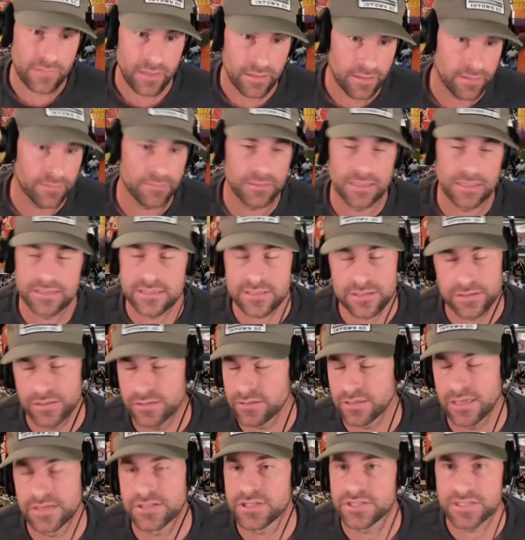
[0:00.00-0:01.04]
let's
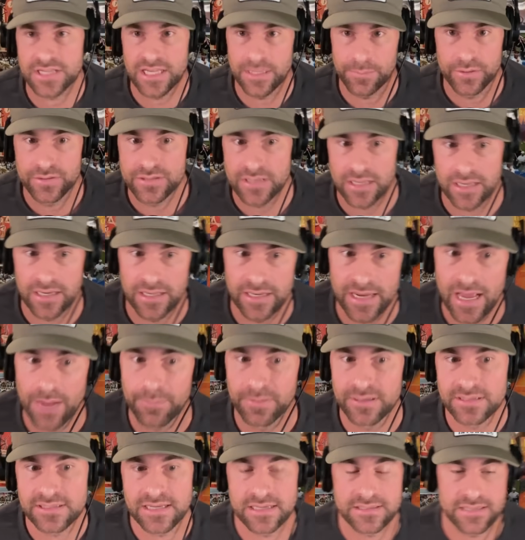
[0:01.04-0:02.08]
just keep using
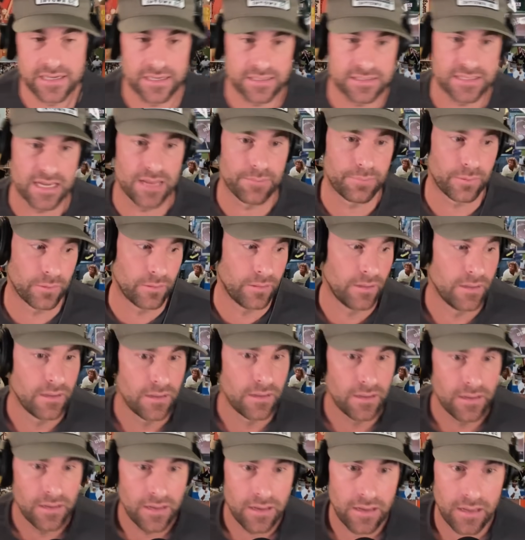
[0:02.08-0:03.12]
Indianapolis as an example,
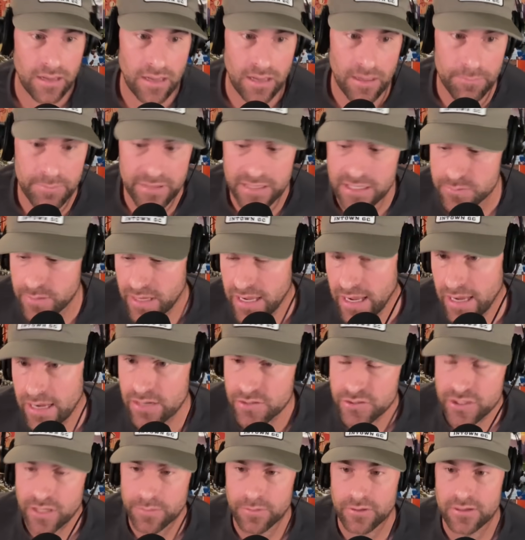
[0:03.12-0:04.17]
because we can't
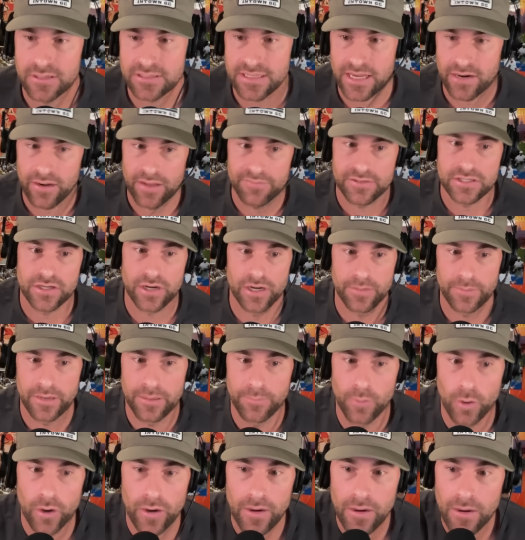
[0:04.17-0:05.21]
get in trouble because they don't have a tournament
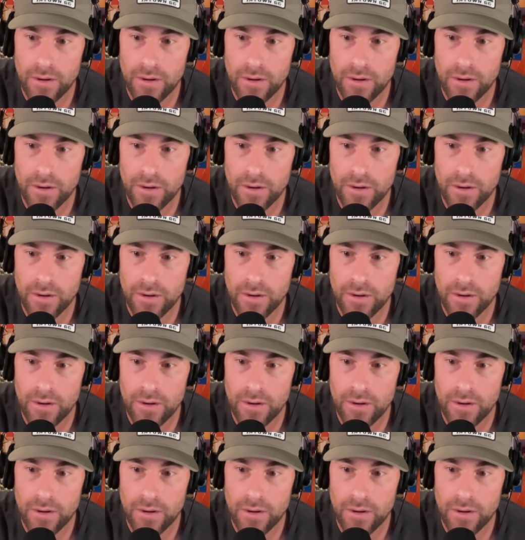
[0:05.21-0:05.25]
anymore.